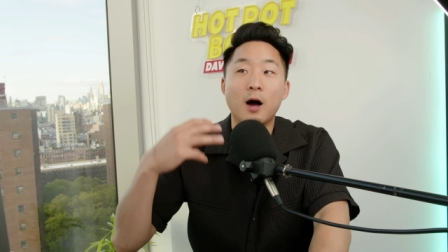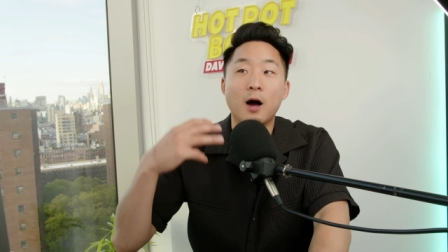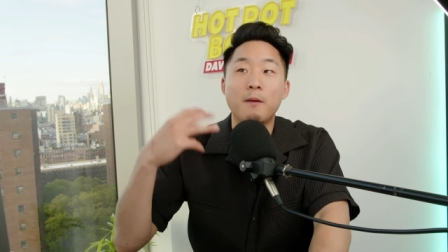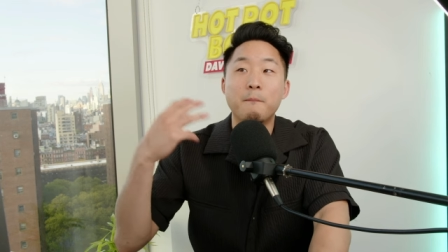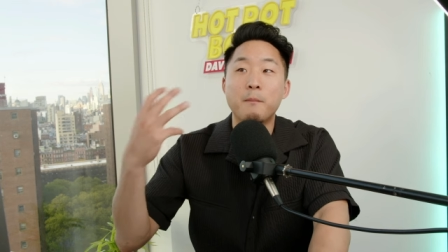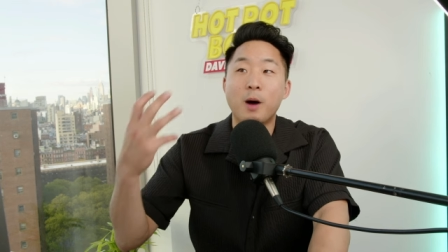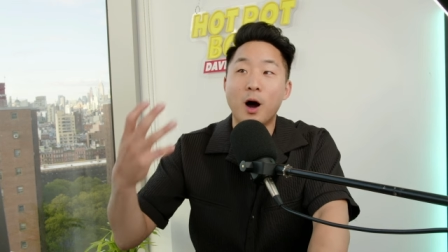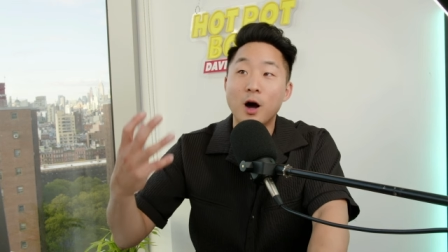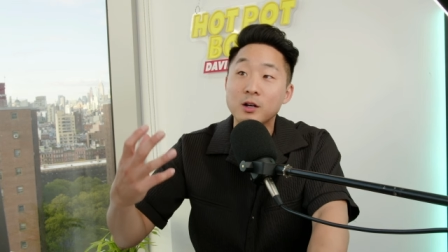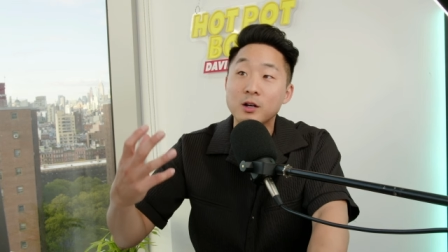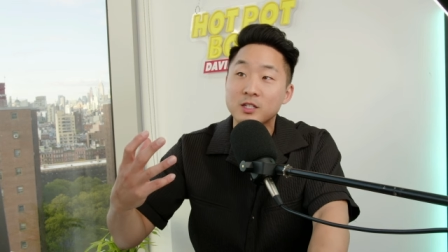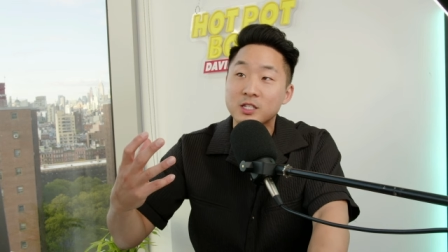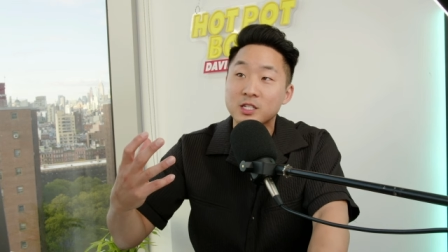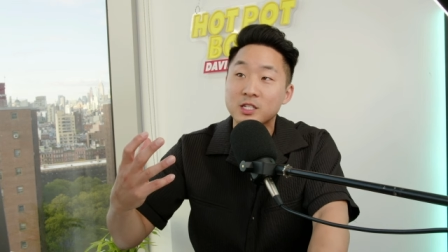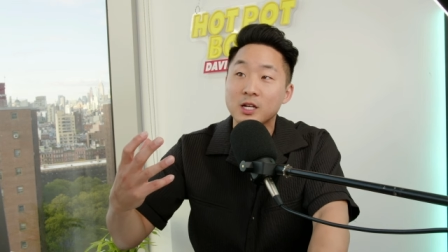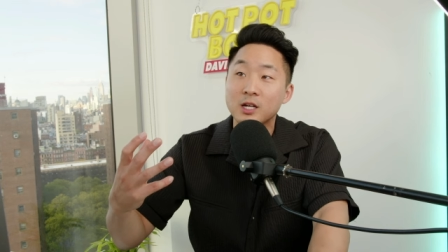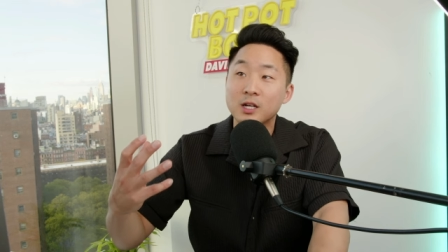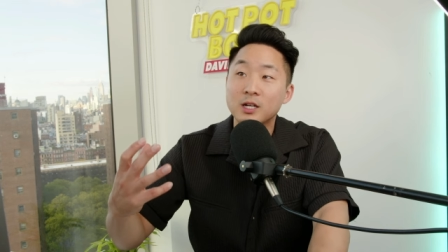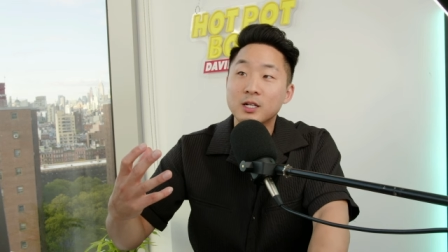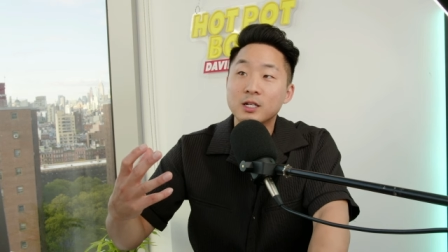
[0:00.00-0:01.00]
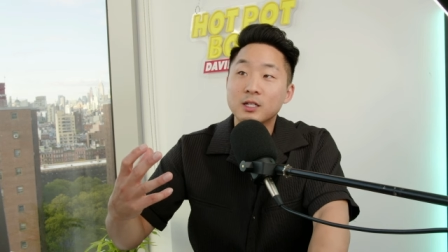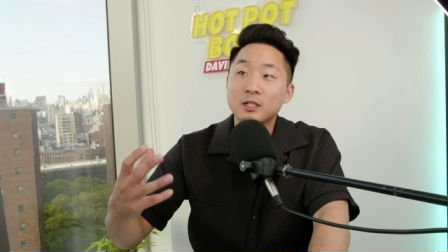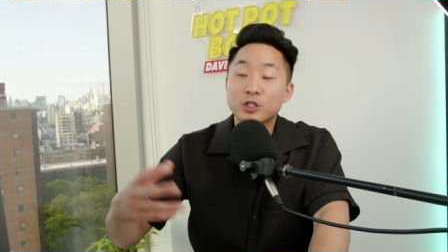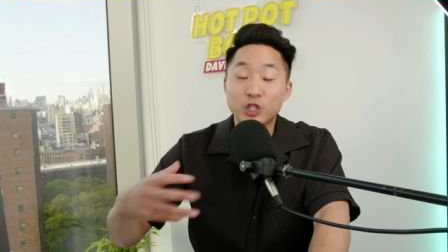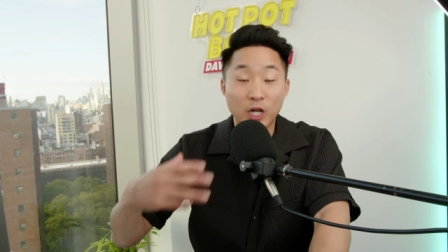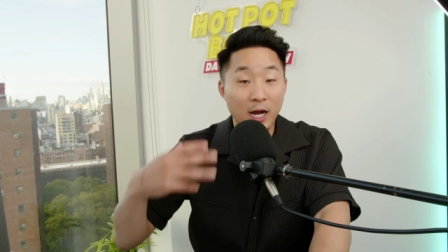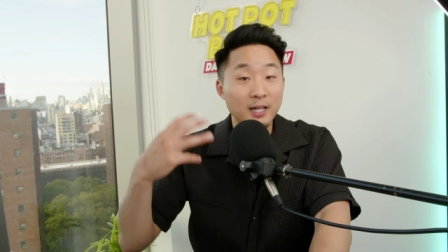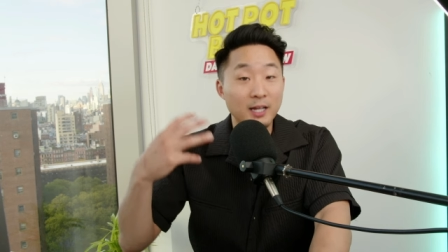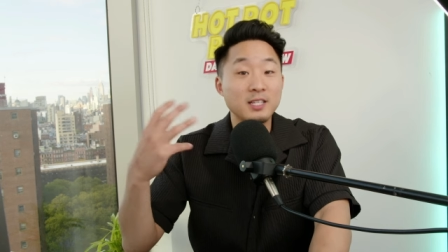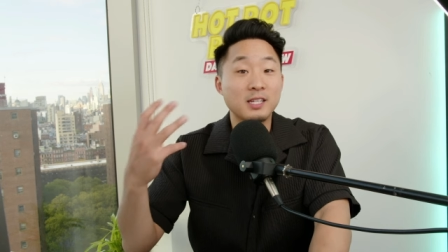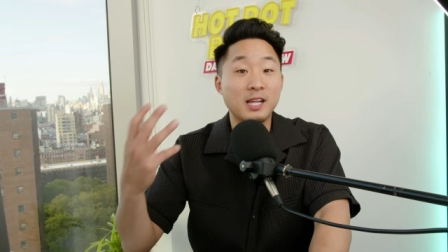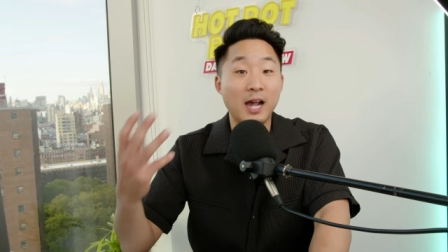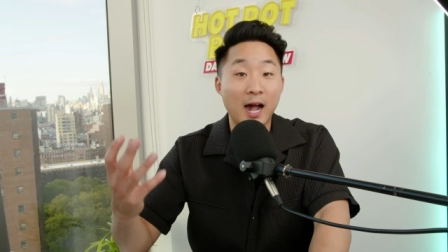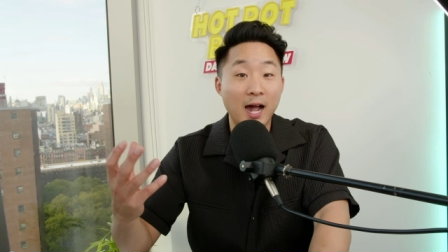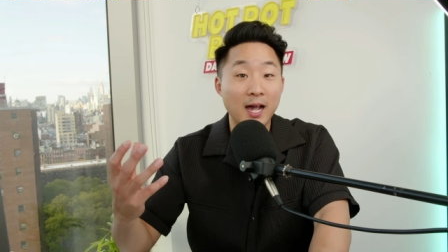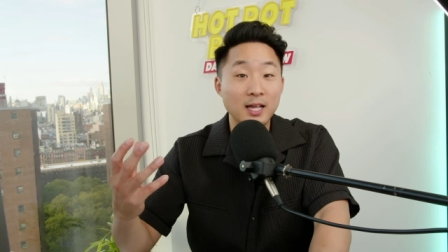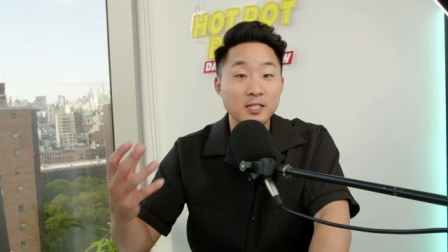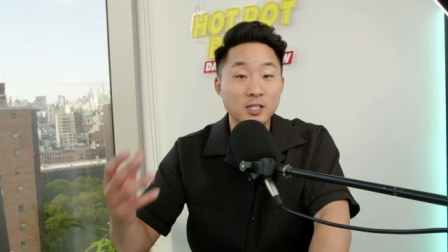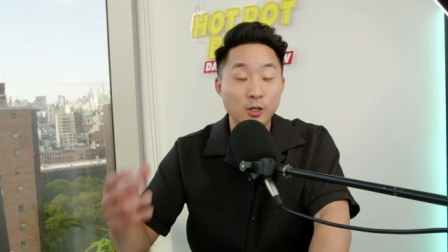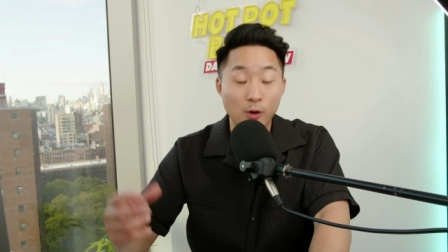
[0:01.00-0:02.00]
amongst Chinese
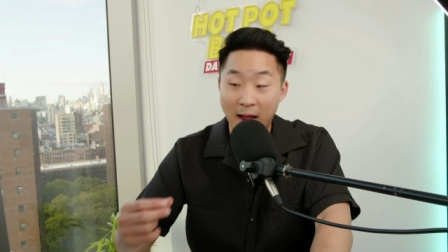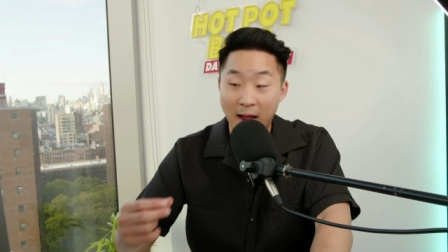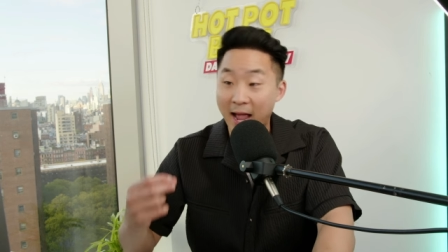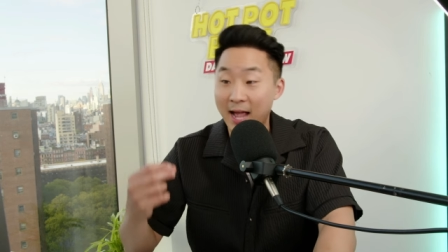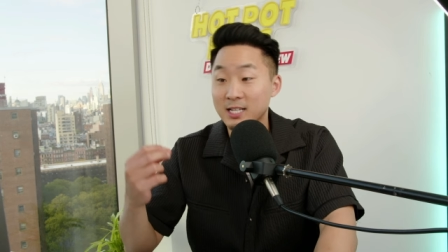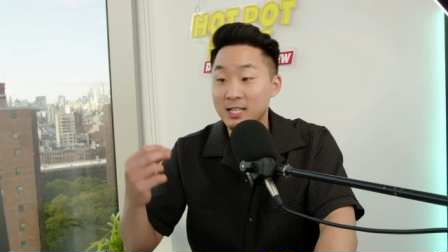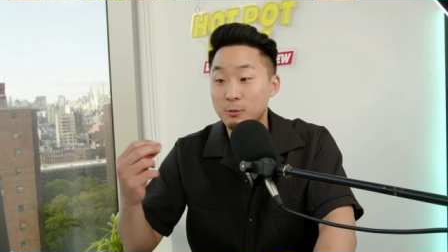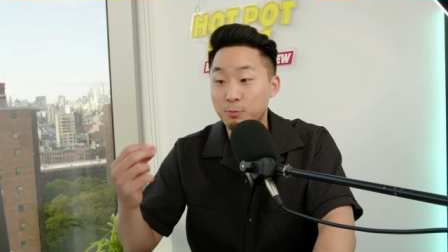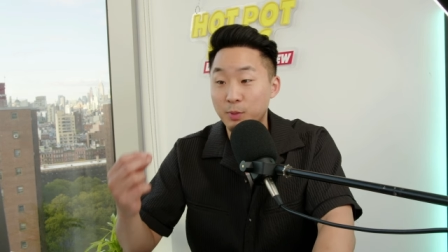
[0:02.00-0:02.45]
guys, there has